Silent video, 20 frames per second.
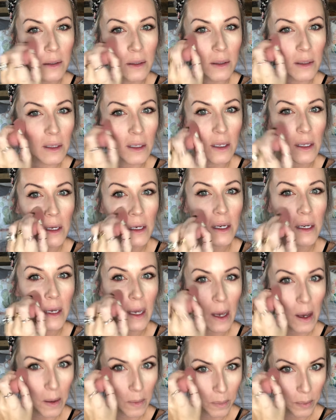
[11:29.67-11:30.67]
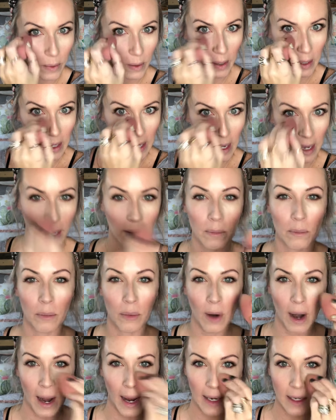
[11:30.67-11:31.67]
Look how pretty and
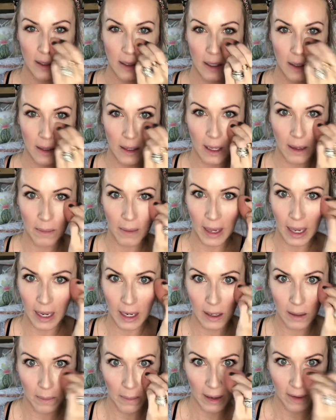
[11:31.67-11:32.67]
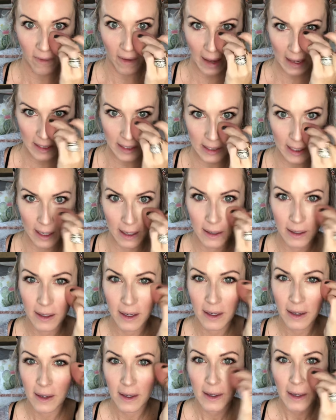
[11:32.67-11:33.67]
bright that made my face.
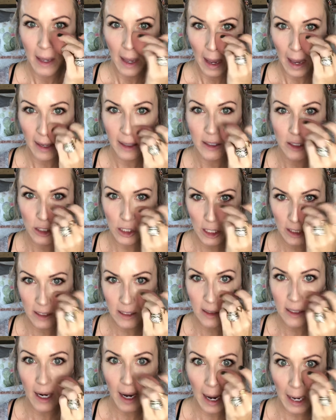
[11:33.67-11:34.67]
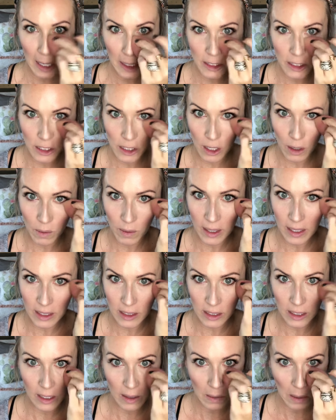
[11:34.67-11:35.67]
It's just, and it's so
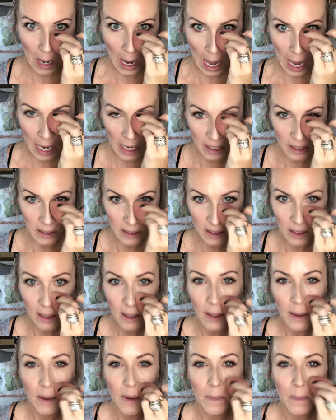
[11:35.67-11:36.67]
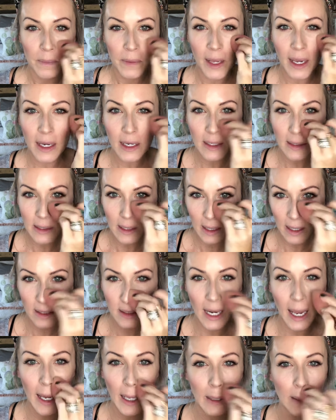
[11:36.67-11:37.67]
easy, you guys. It
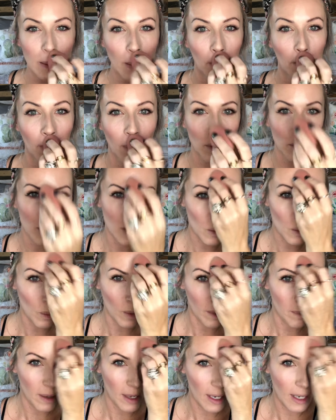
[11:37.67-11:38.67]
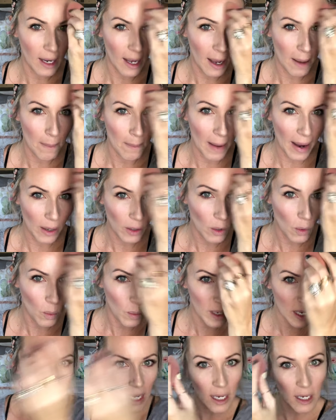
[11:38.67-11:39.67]
takes most women about a
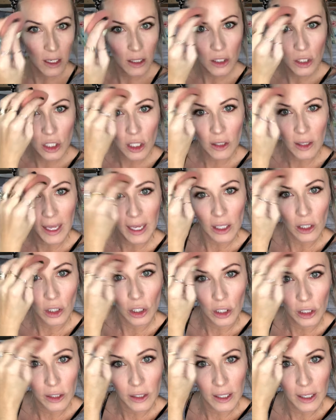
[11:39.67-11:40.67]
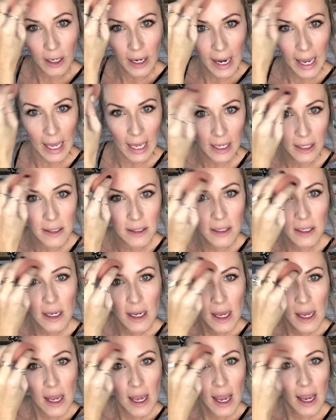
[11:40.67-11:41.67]
week to like learn their hand
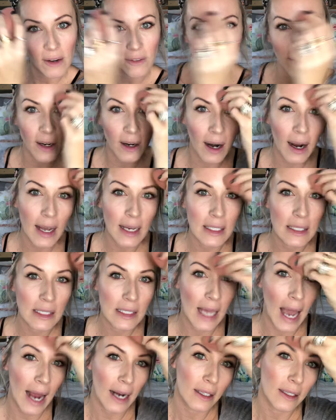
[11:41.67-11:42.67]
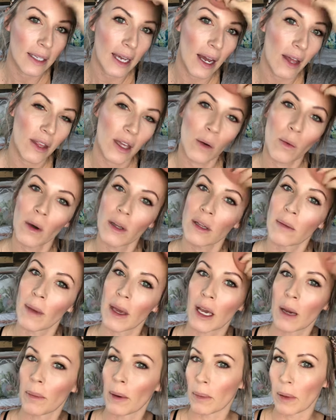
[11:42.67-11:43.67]
and figure out exactly how they want the
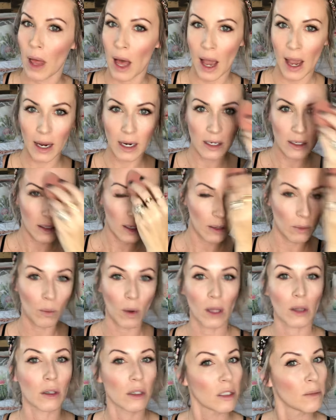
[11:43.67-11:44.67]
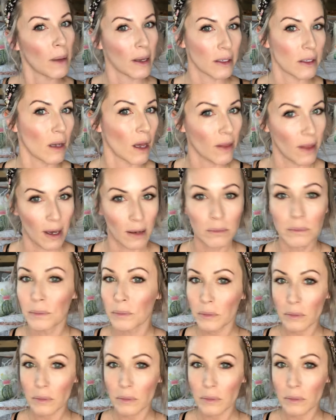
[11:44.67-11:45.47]
makeup applied and what looks best on them.